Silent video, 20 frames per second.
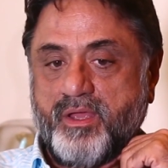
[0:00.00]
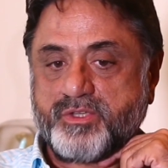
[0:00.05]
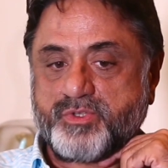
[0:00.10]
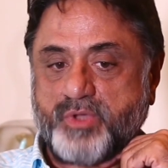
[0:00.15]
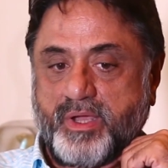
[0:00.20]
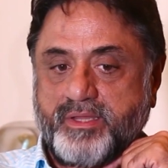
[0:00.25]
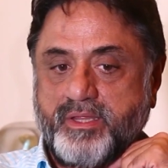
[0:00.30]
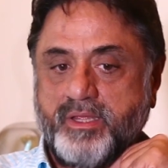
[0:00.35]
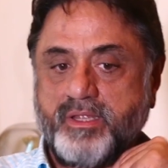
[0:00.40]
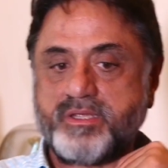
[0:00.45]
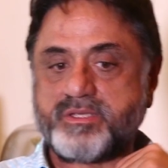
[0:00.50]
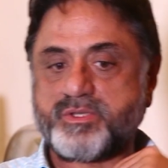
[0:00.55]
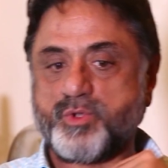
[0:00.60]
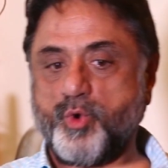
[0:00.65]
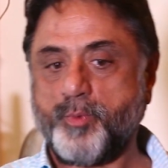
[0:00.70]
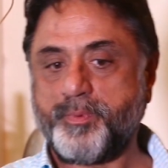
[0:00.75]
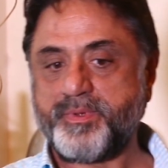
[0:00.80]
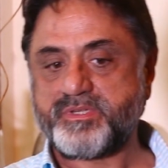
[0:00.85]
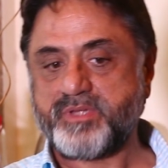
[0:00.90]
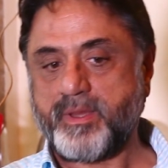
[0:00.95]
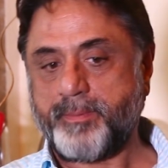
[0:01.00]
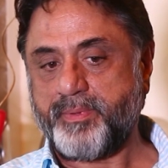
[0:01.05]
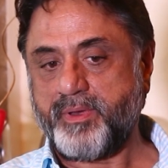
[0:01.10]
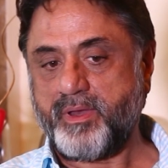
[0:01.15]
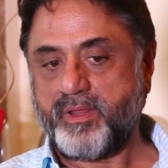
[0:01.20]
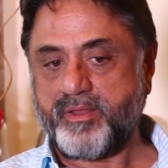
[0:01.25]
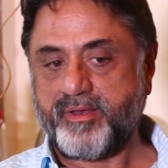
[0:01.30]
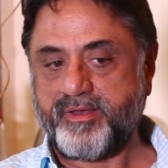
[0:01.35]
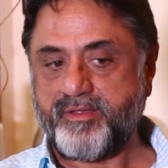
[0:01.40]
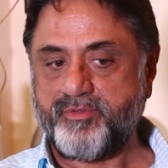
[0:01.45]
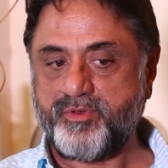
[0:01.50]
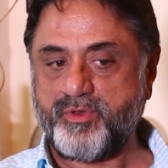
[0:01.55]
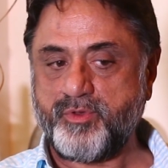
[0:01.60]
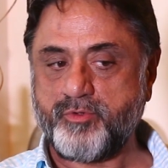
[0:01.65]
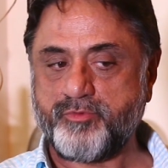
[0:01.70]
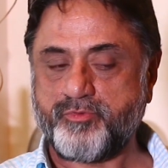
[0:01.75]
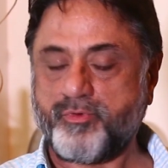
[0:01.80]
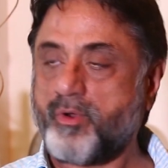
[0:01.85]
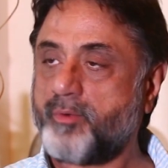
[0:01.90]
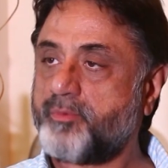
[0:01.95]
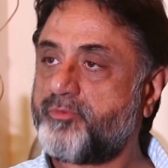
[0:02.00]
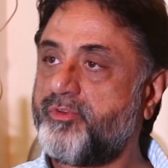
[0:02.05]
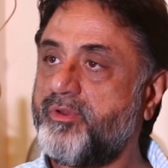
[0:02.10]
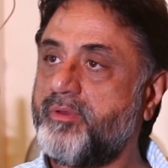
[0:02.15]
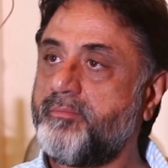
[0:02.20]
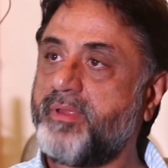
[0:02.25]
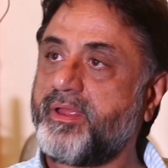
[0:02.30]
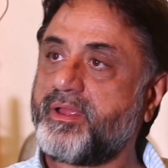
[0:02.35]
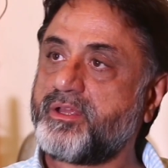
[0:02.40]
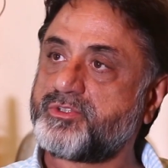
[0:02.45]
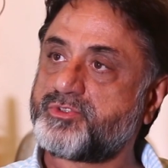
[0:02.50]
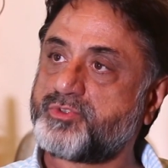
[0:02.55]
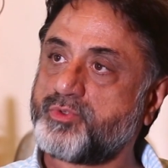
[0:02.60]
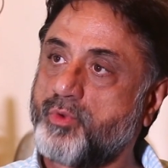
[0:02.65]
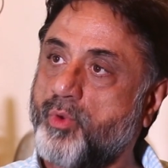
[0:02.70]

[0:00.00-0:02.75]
So I think this opens up another avenue for filmmakers